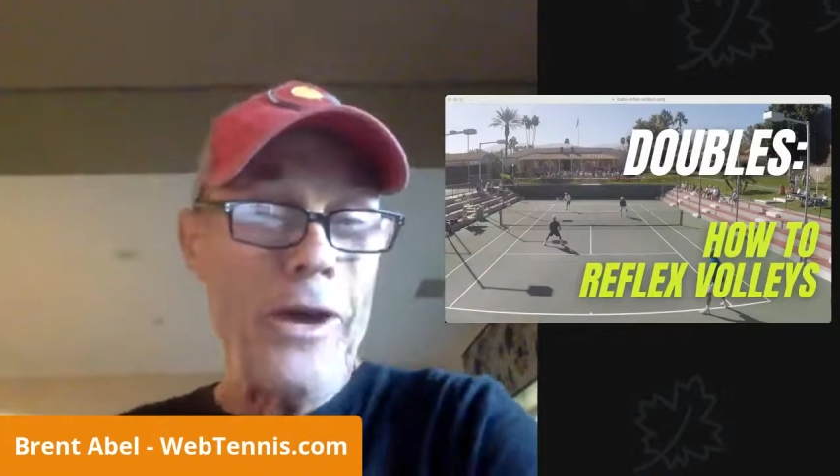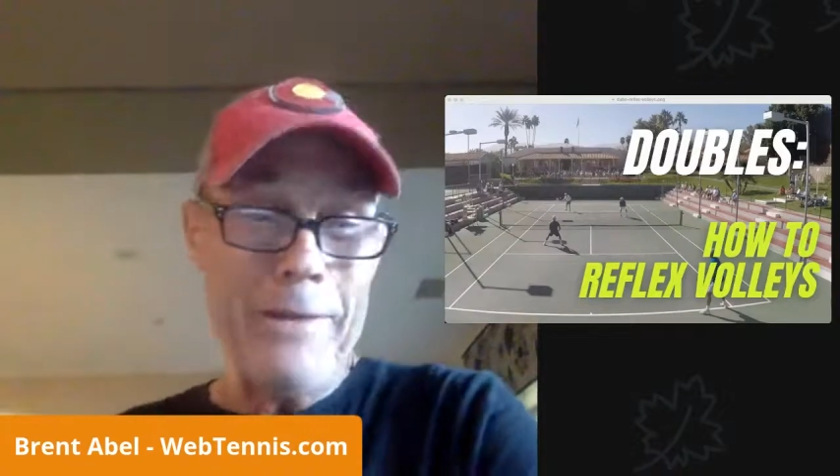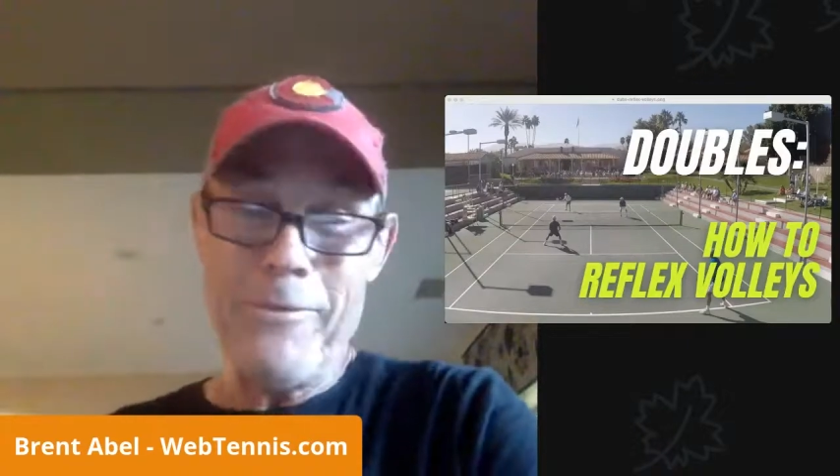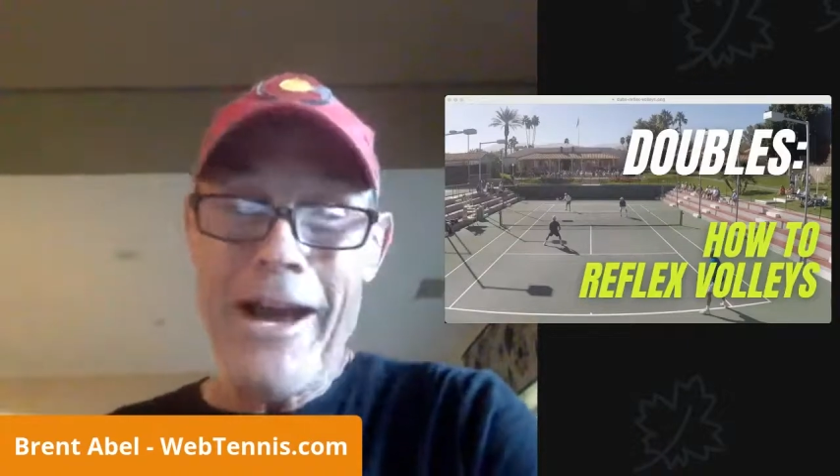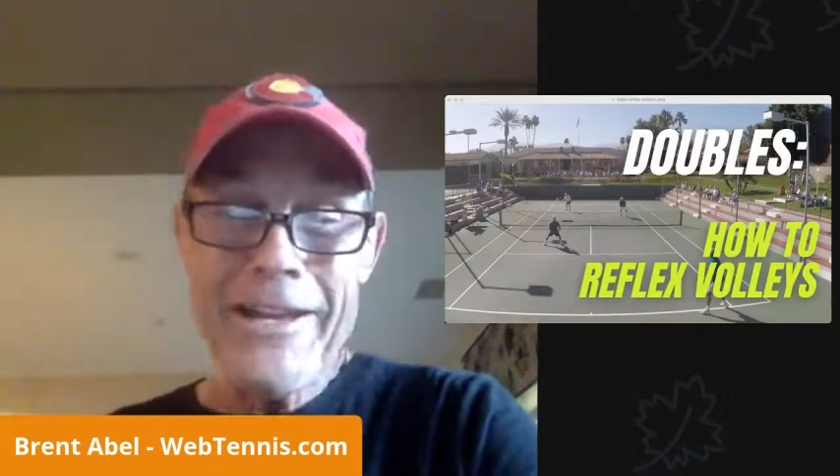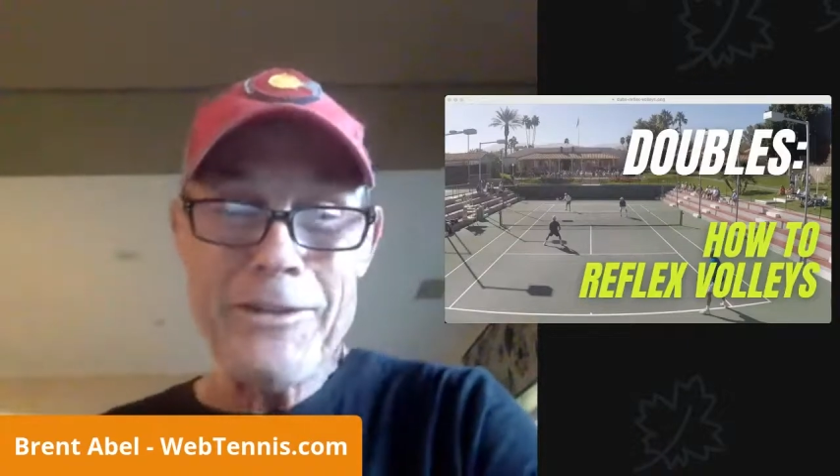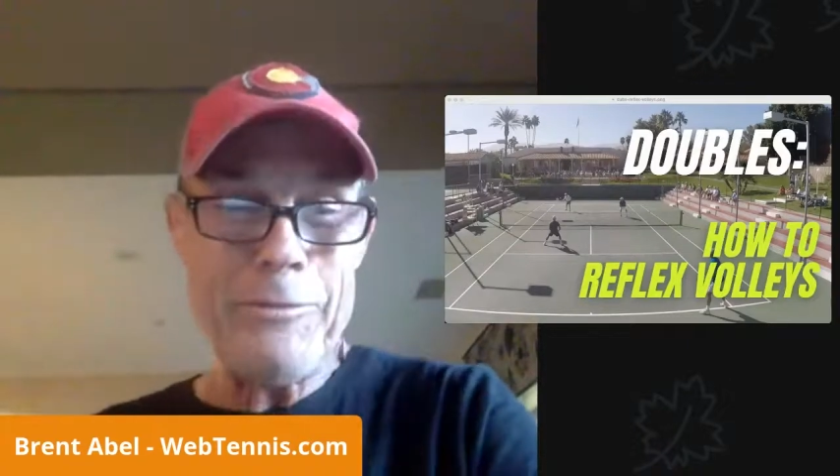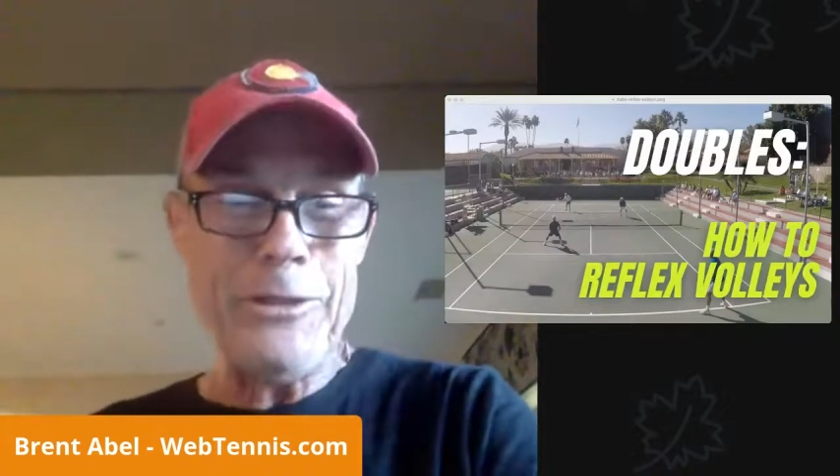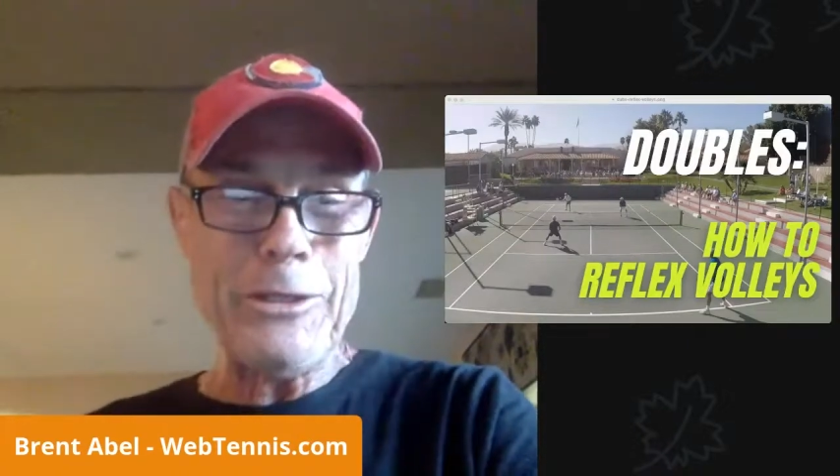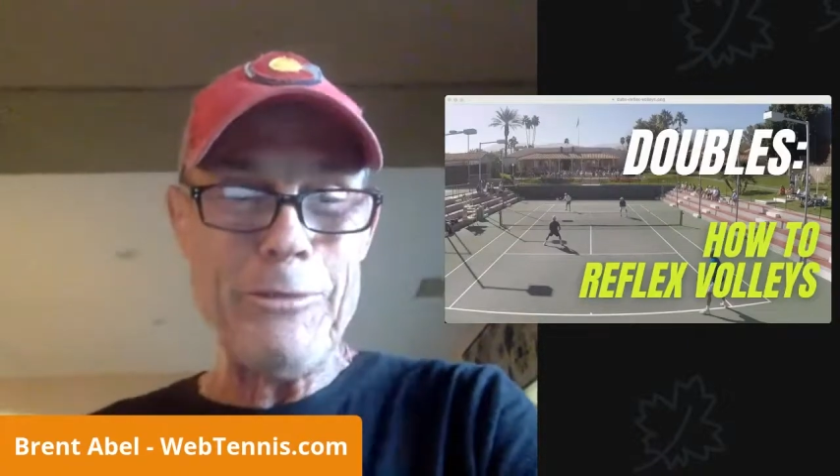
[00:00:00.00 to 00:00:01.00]
I'm not into
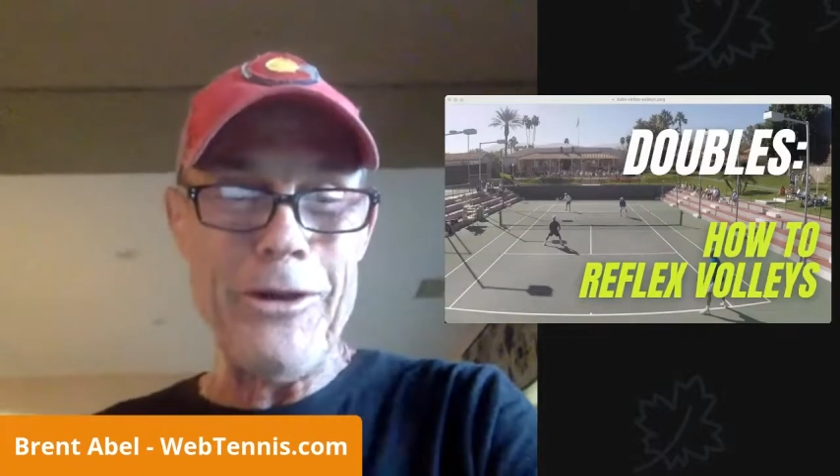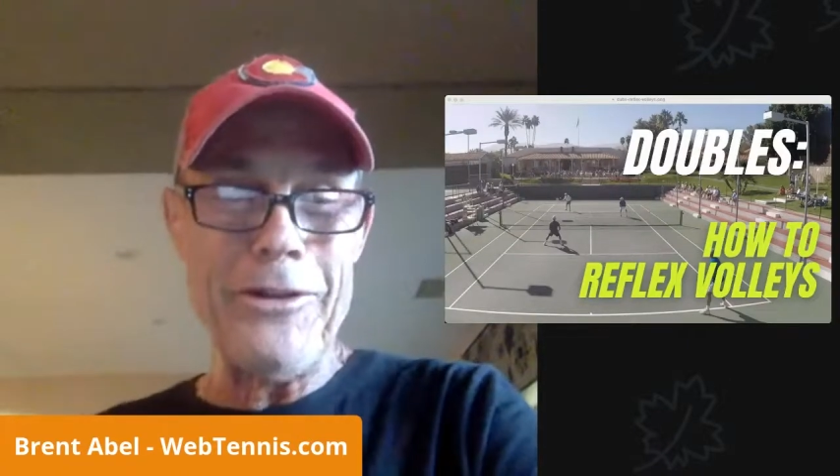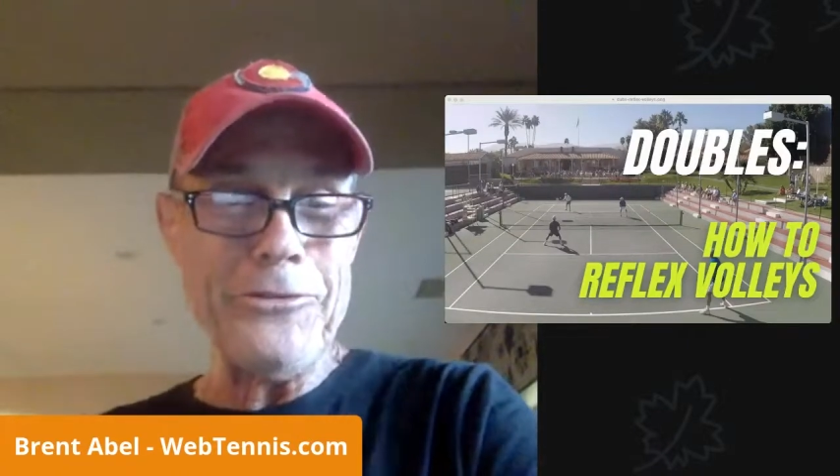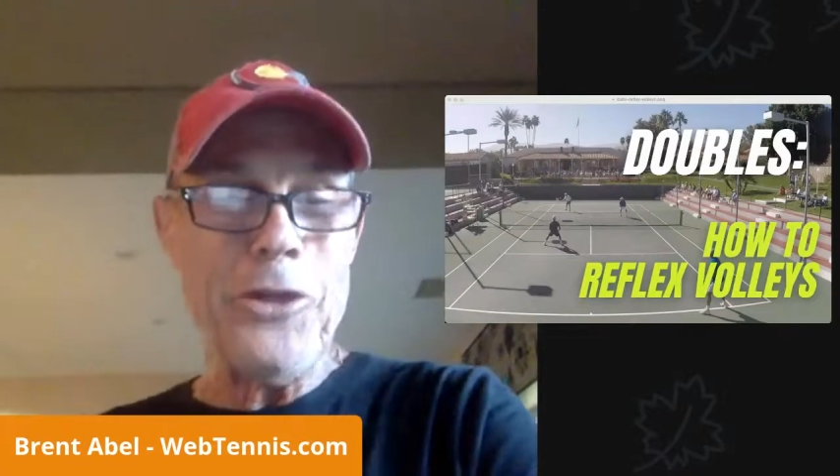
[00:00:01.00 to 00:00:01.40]
pickleball.